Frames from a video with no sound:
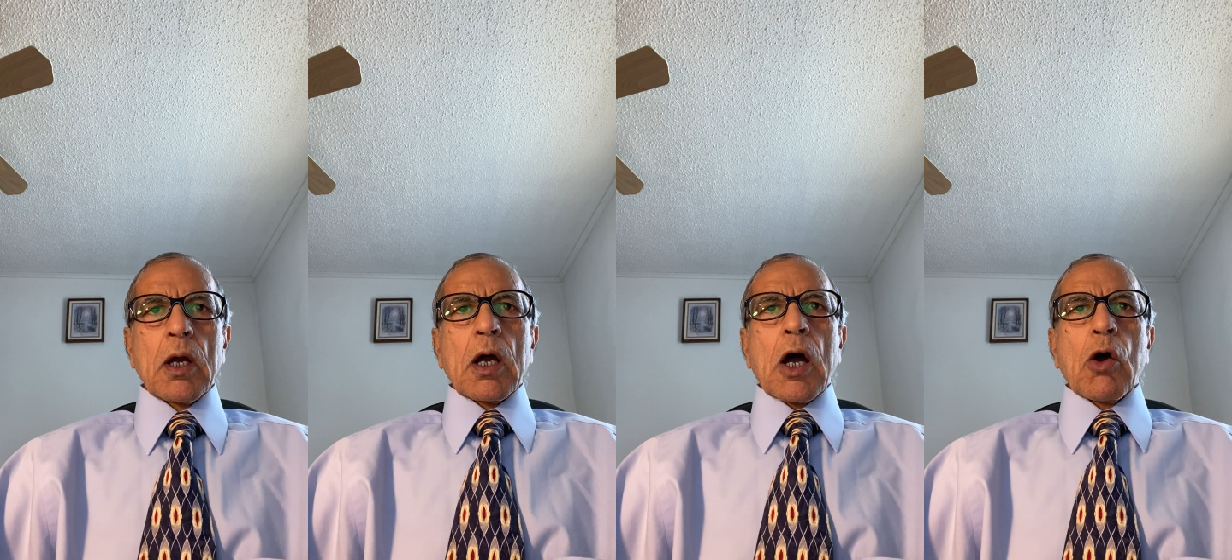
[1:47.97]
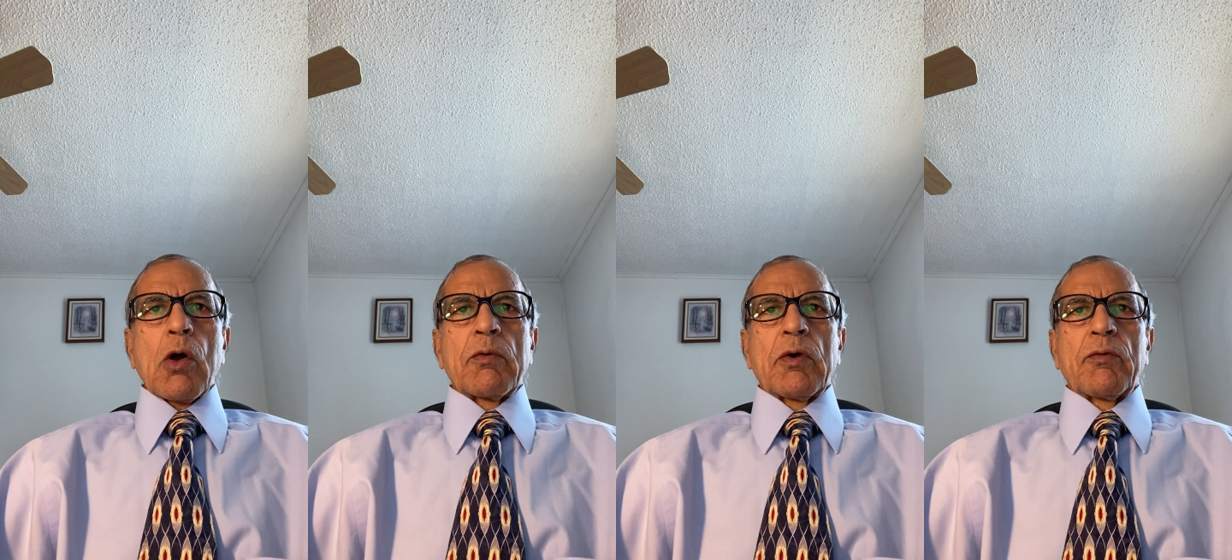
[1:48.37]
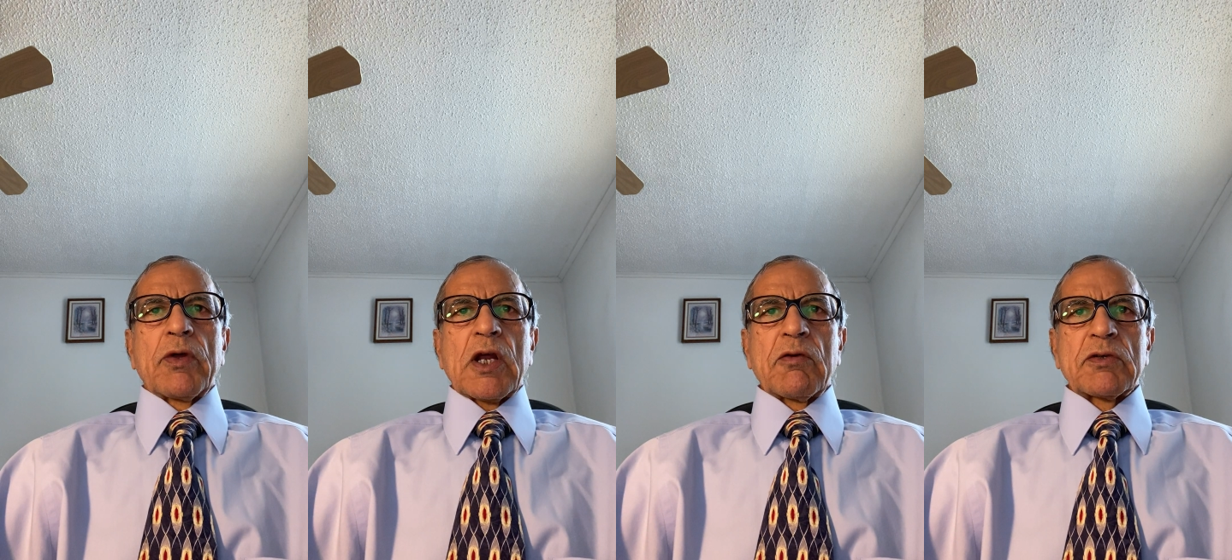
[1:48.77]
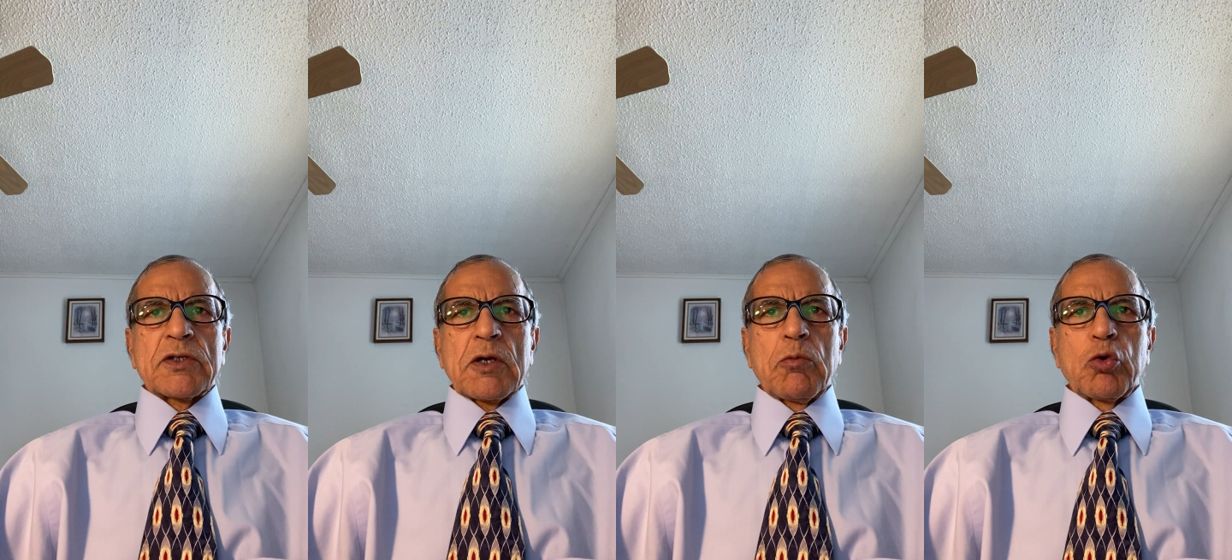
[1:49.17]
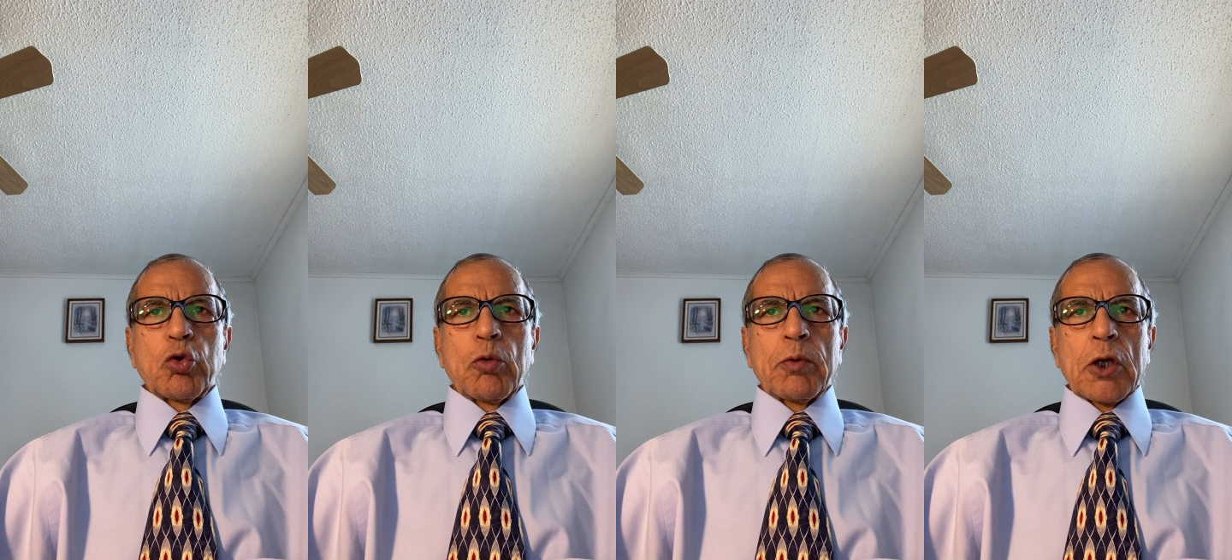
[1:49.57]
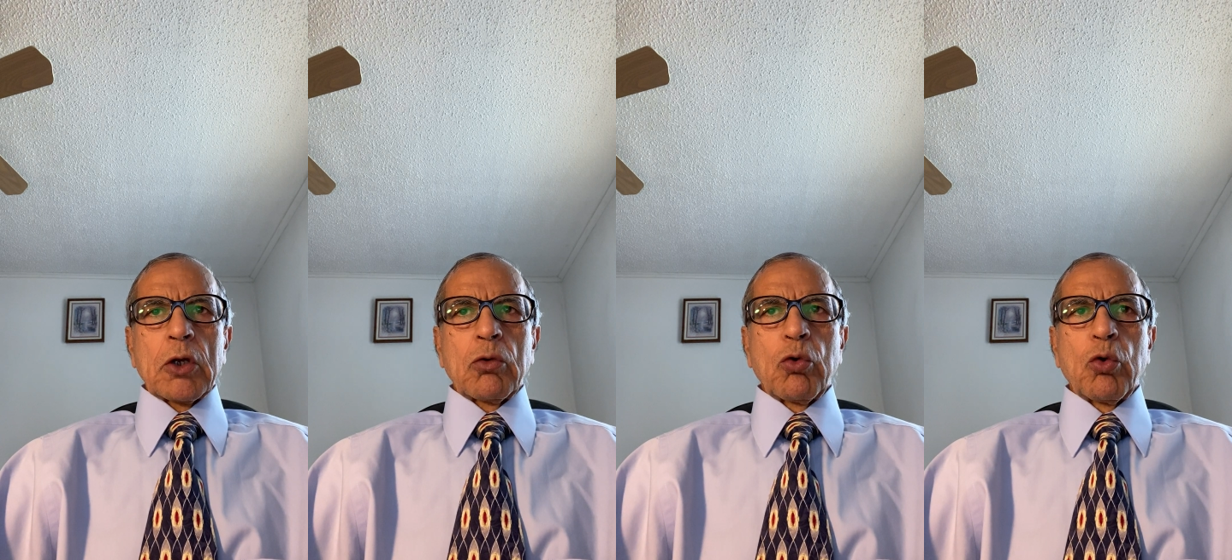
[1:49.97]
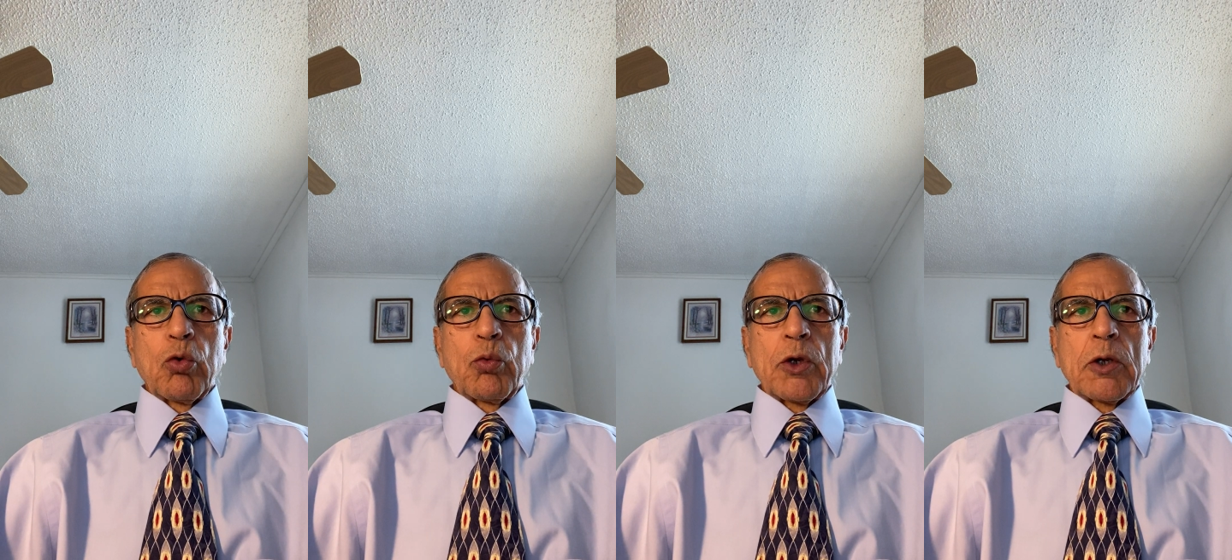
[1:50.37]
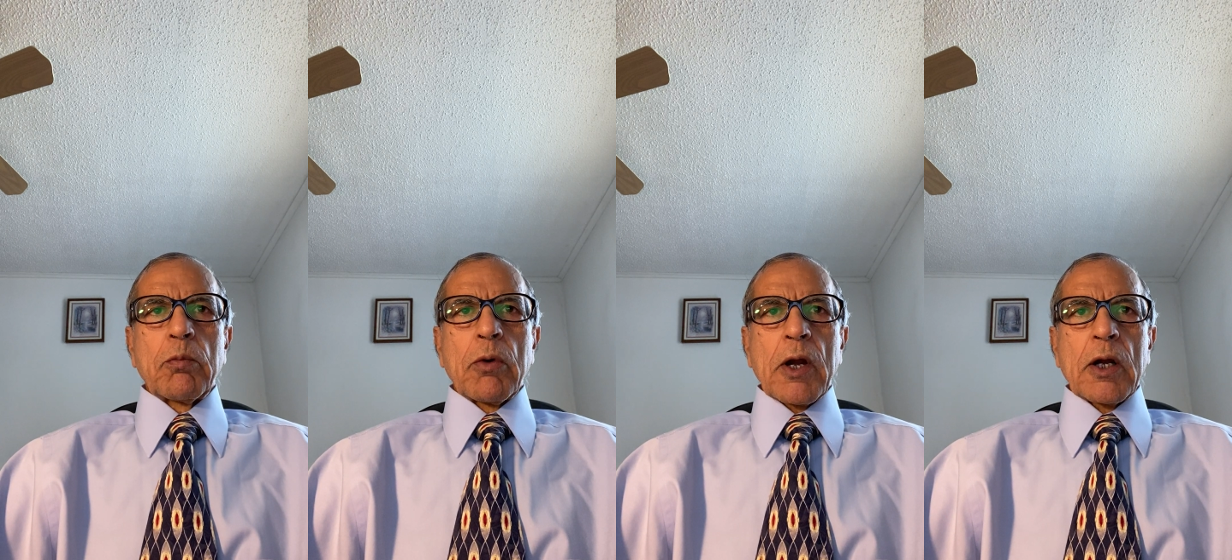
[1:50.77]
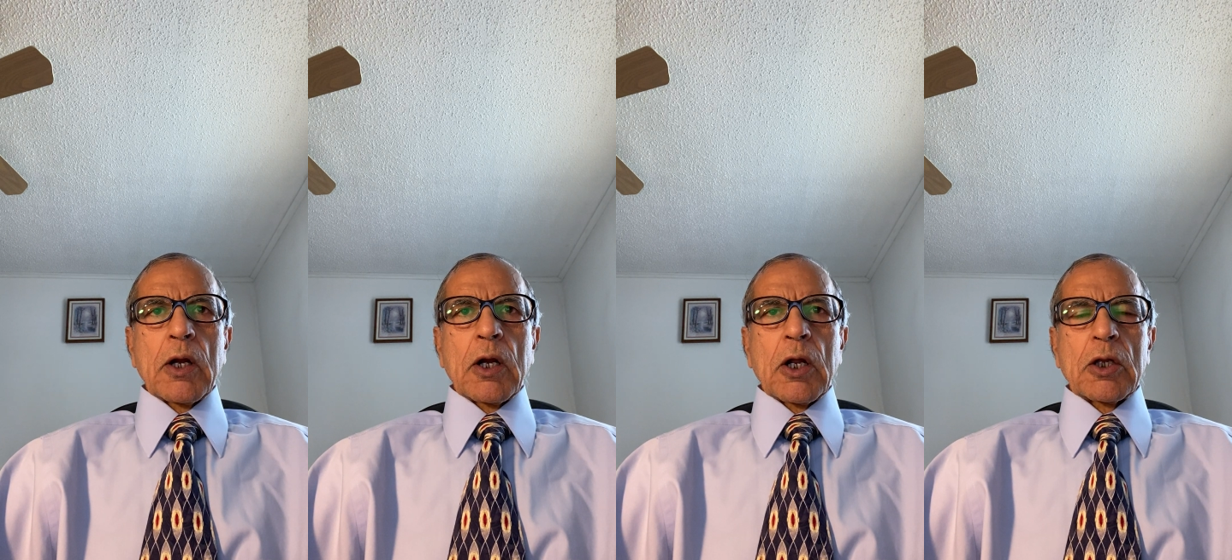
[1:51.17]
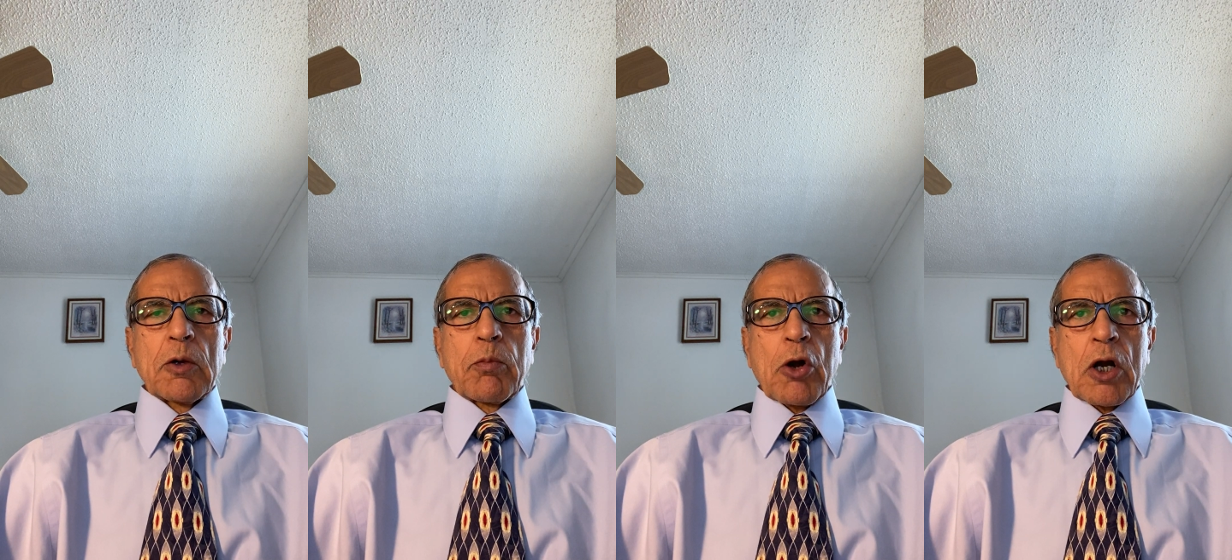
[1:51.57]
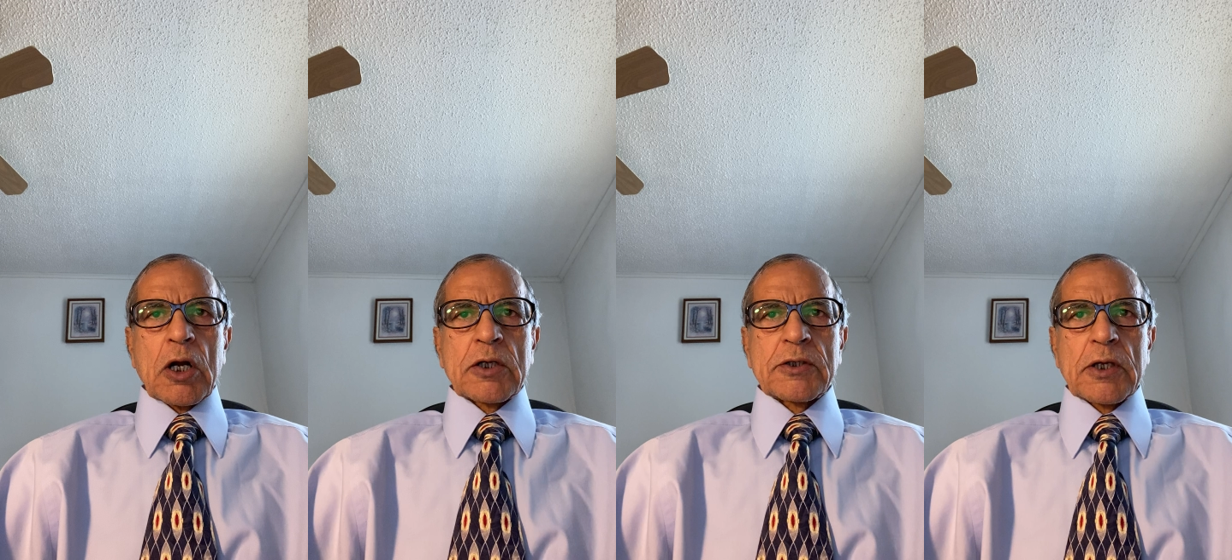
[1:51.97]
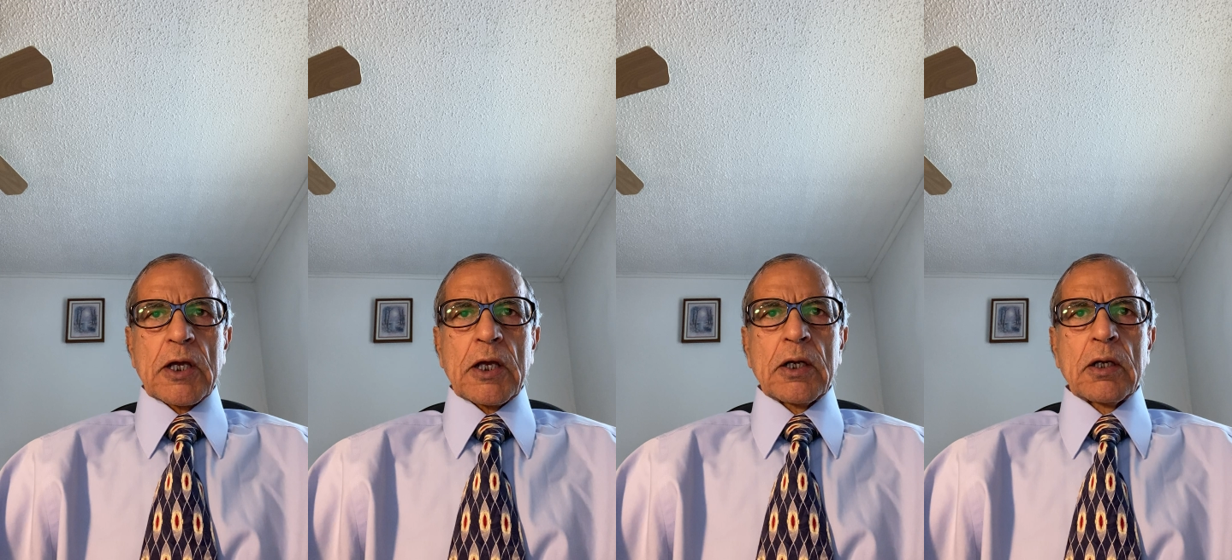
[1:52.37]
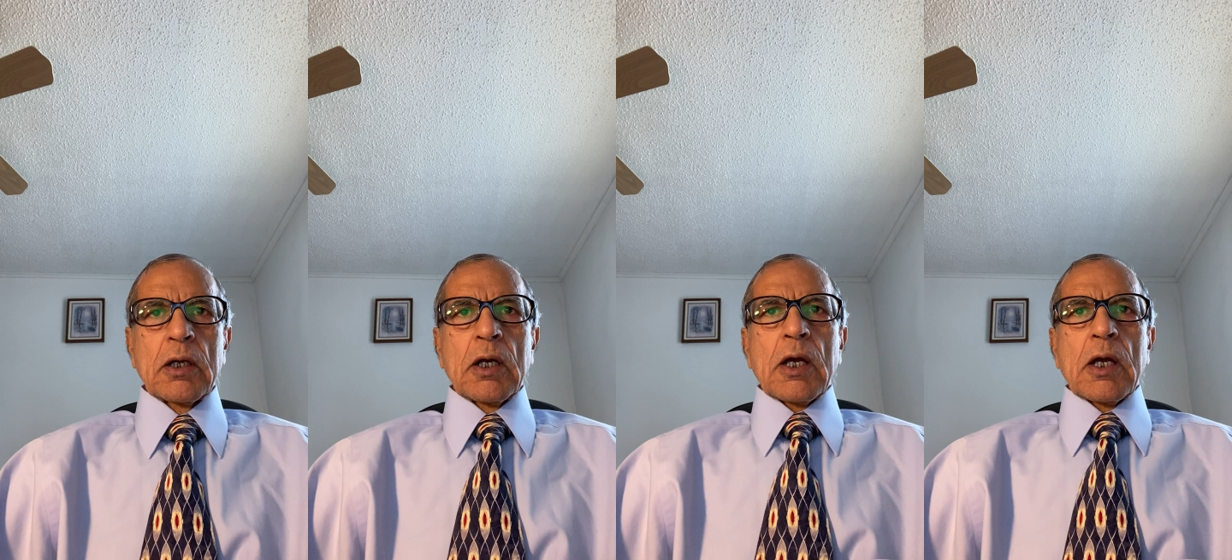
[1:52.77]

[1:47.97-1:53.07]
However, when I was able to obtain whole wheat bread and other products again